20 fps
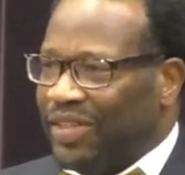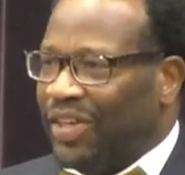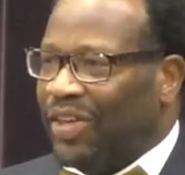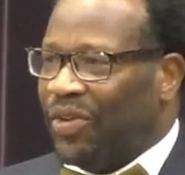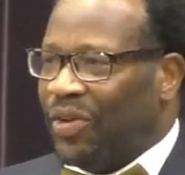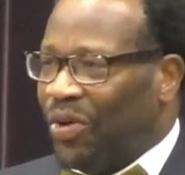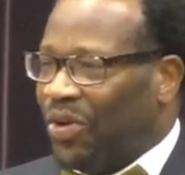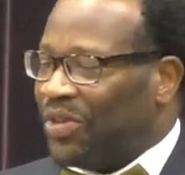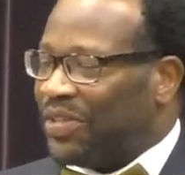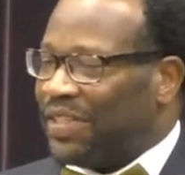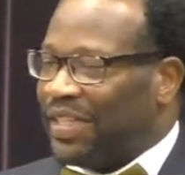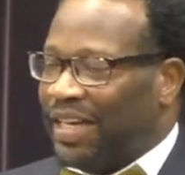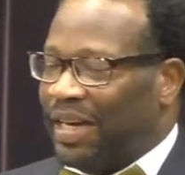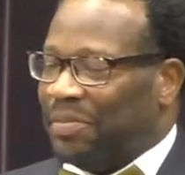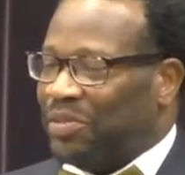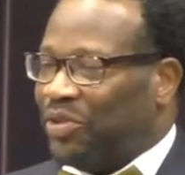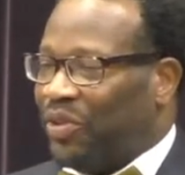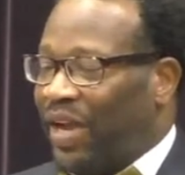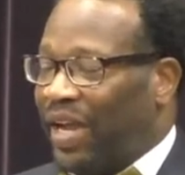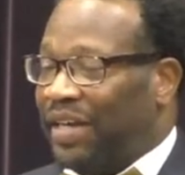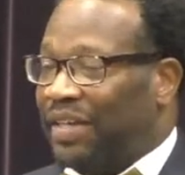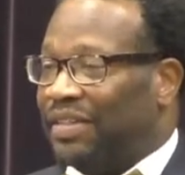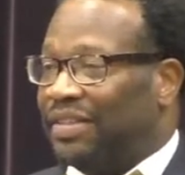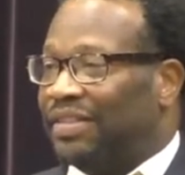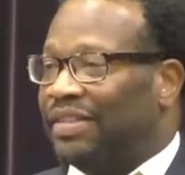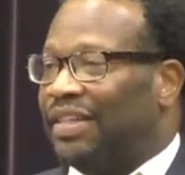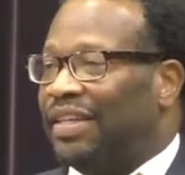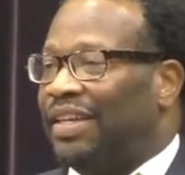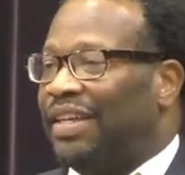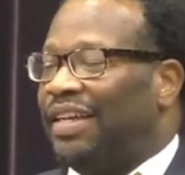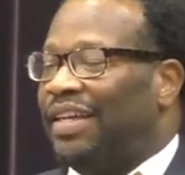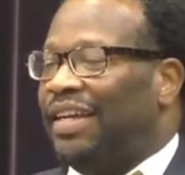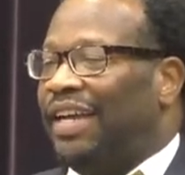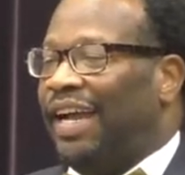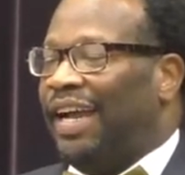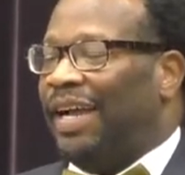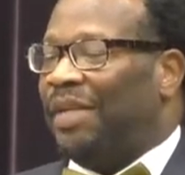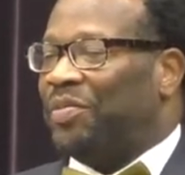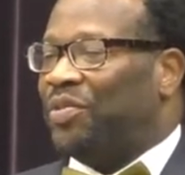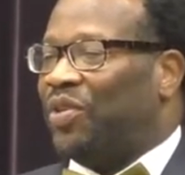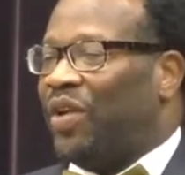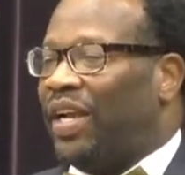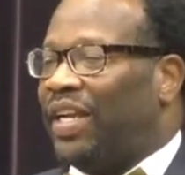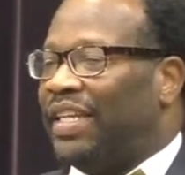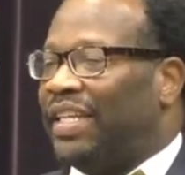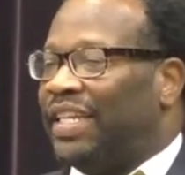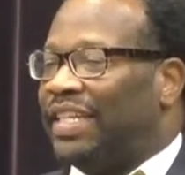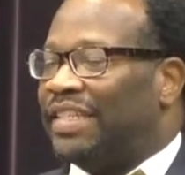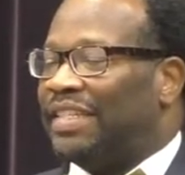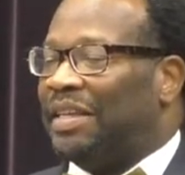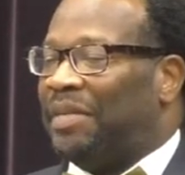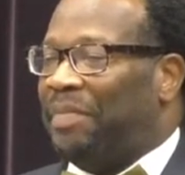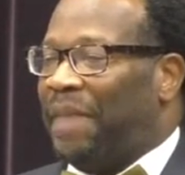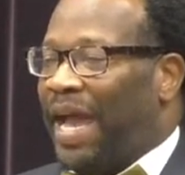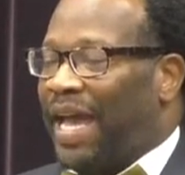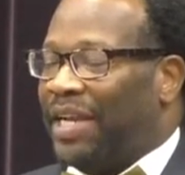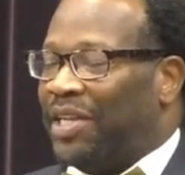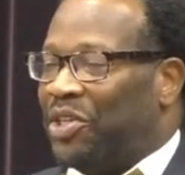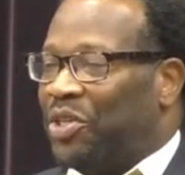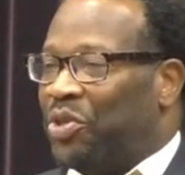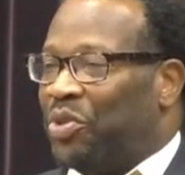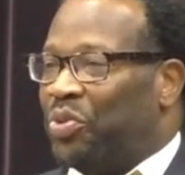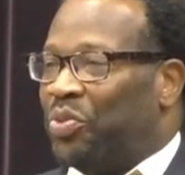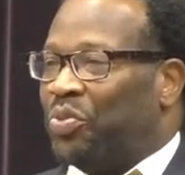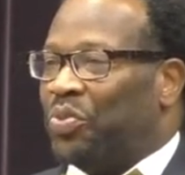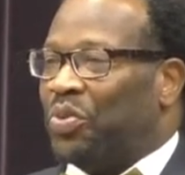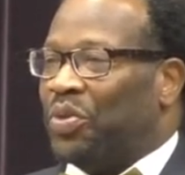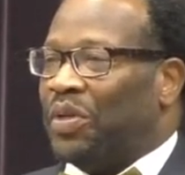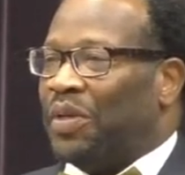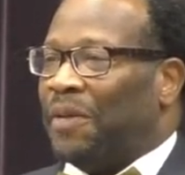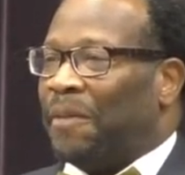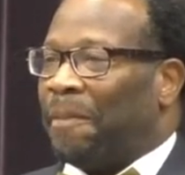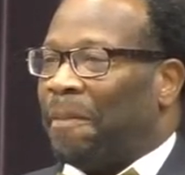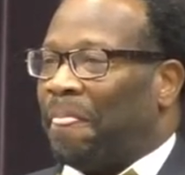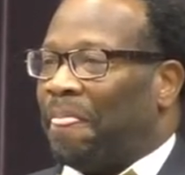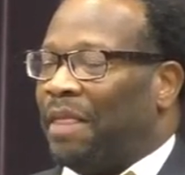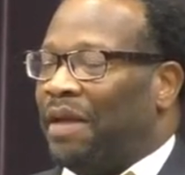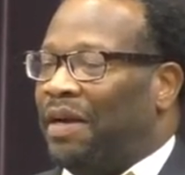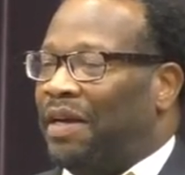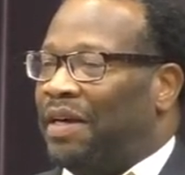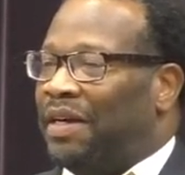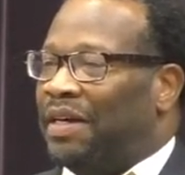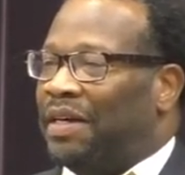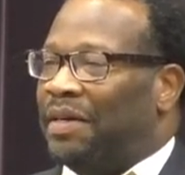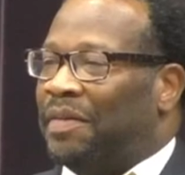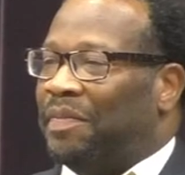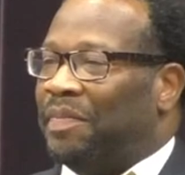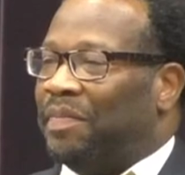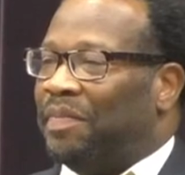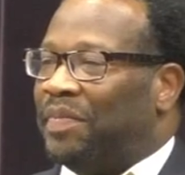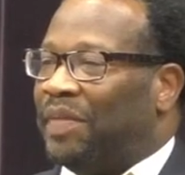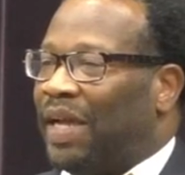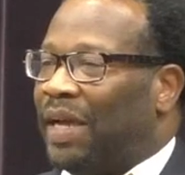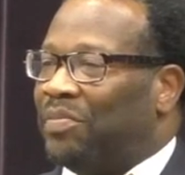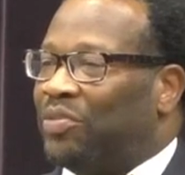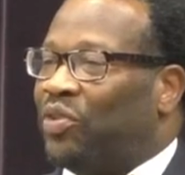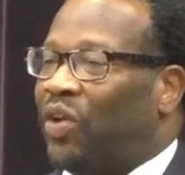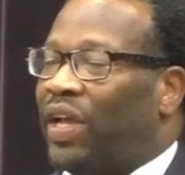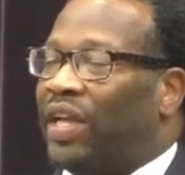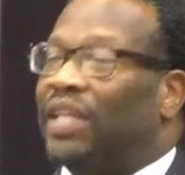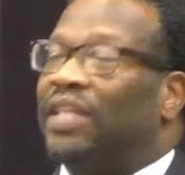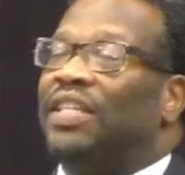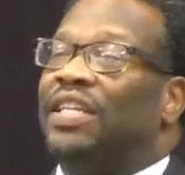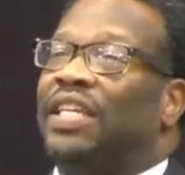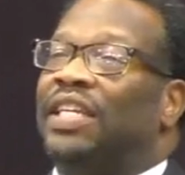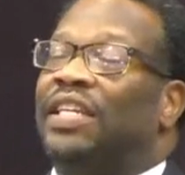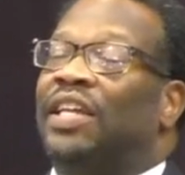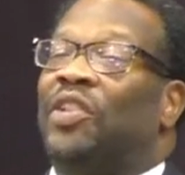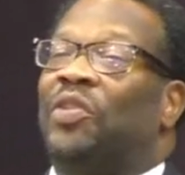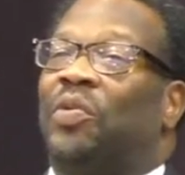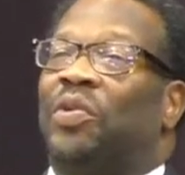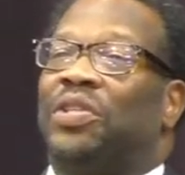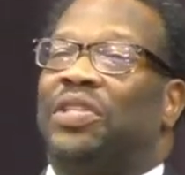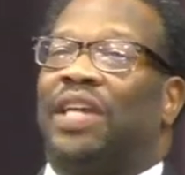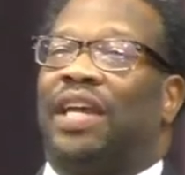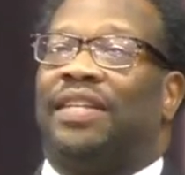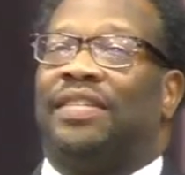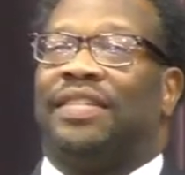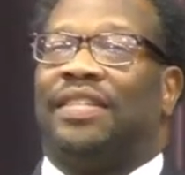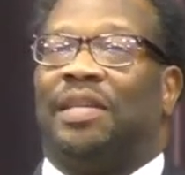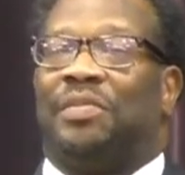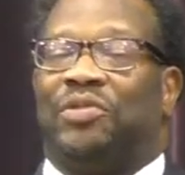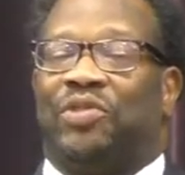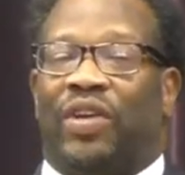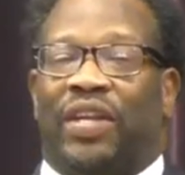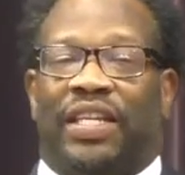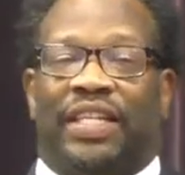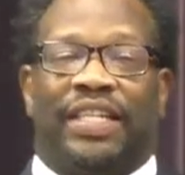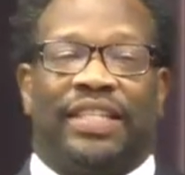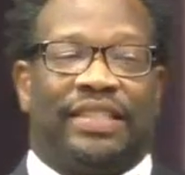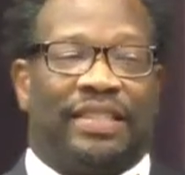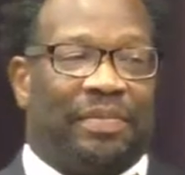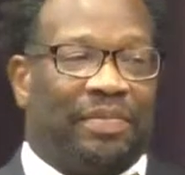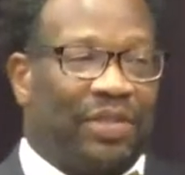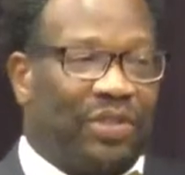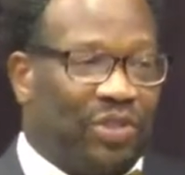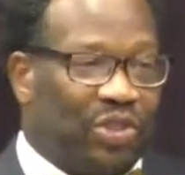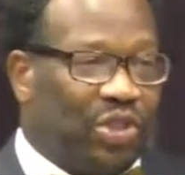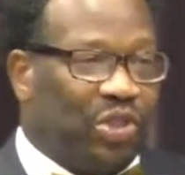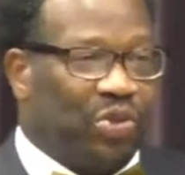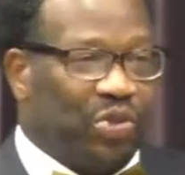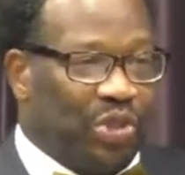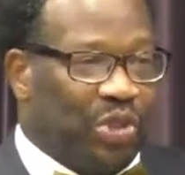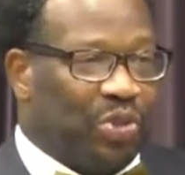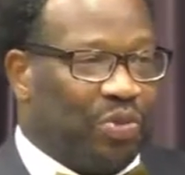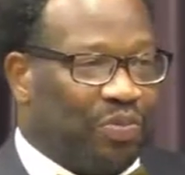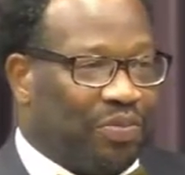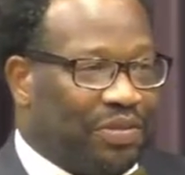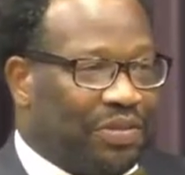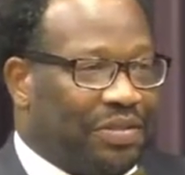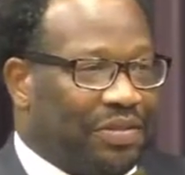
The Lord said, I'm trying to, I'm trying to get something out of you. Uh, I'm trying to, in other words, God said, I'm trying to get something to you.